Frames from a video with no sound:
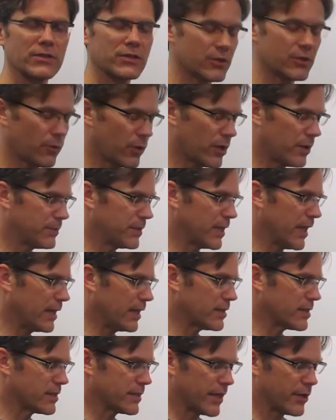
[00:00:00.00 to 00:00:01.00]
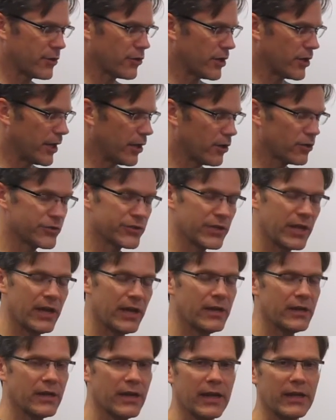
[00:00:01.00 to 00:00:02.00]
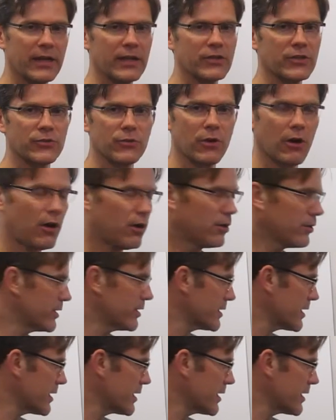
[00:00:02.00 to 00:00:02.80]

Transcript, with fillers: So we obtain standard errors and can do all the